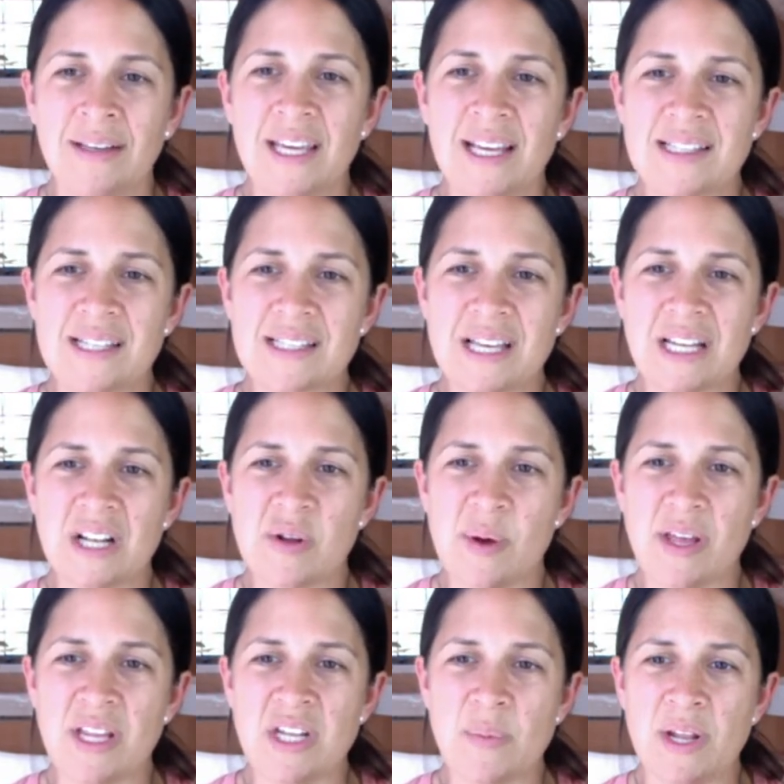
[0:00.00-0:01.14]
He gets excited
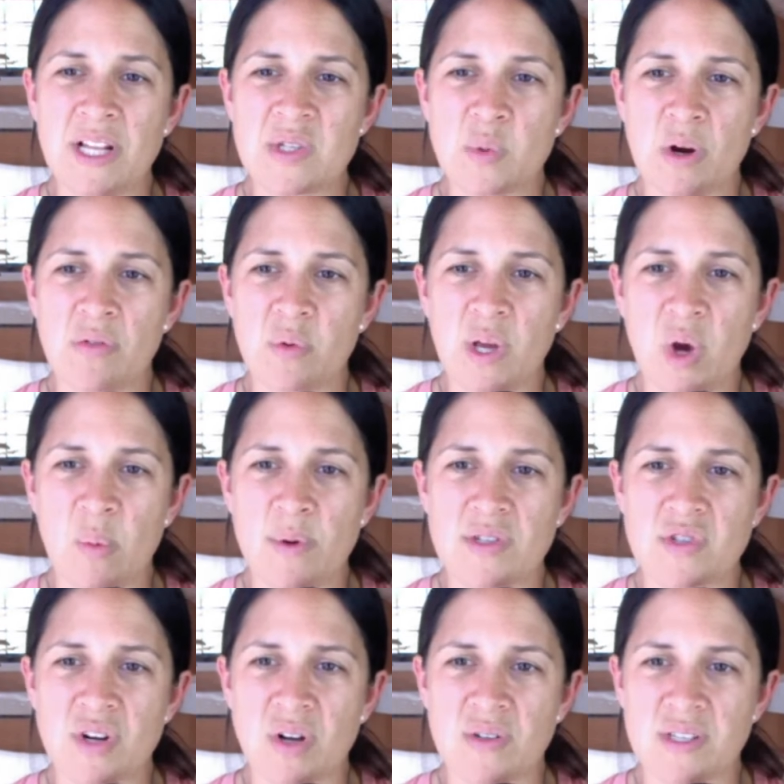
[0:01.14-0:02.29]
about independence wherever we go,
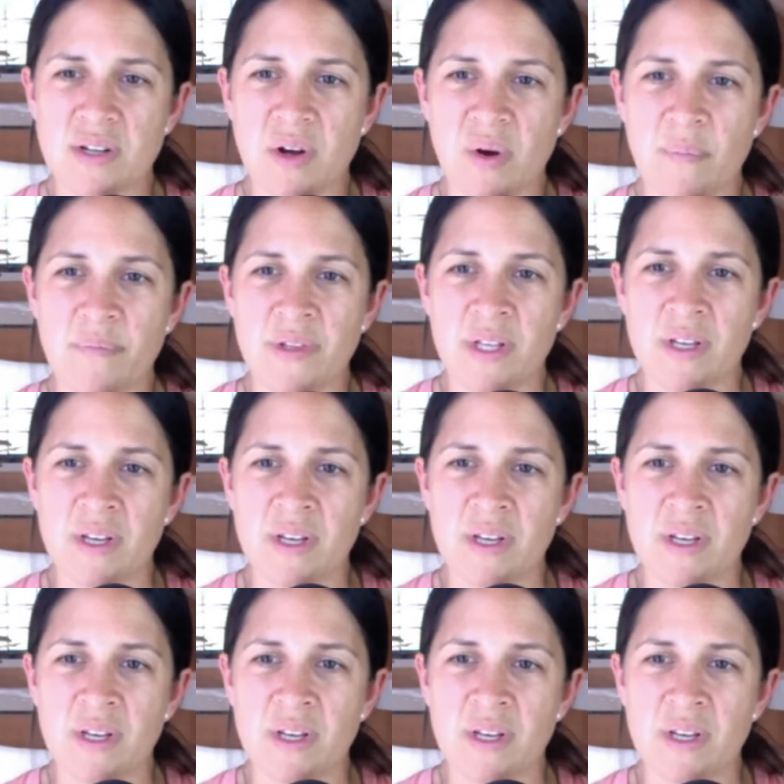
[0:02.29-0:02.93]
but struggles at home.